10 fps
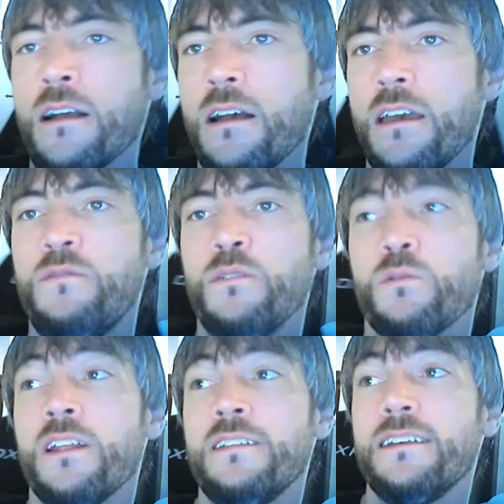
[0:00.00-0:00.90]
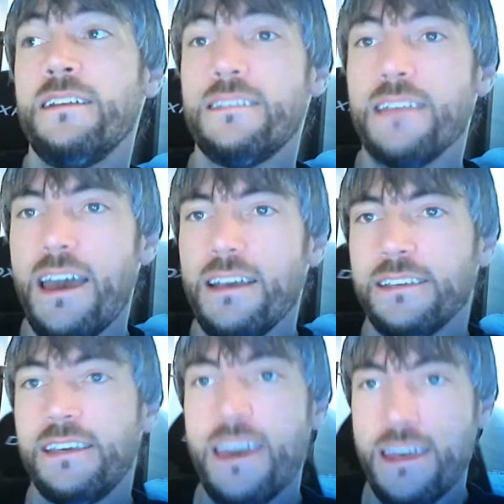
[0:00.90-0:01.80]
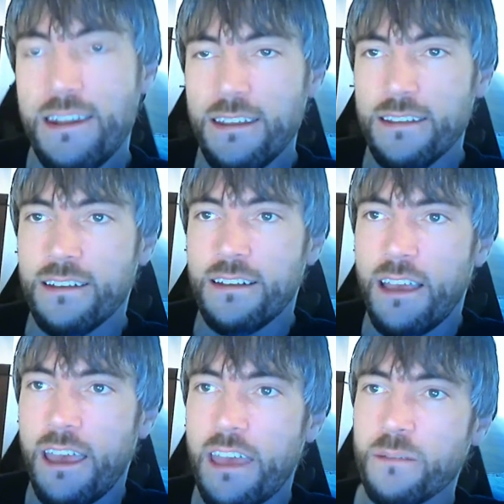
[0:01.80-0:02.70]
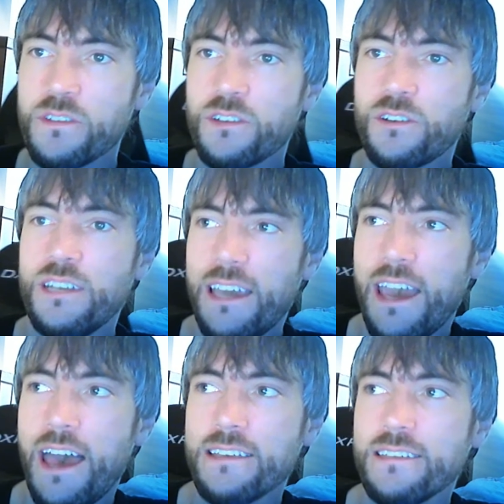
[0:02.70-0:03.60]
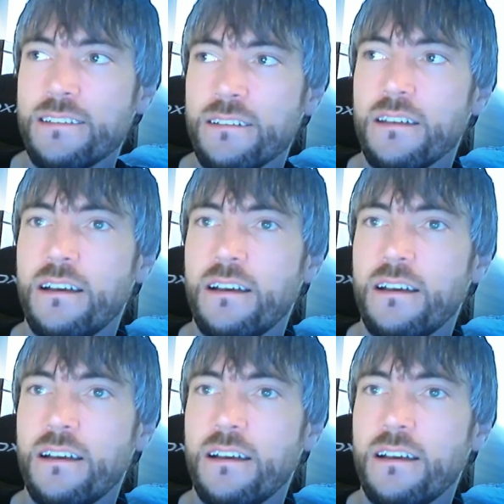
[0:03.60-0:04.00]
If you run into any snags, again, hit up the screencast.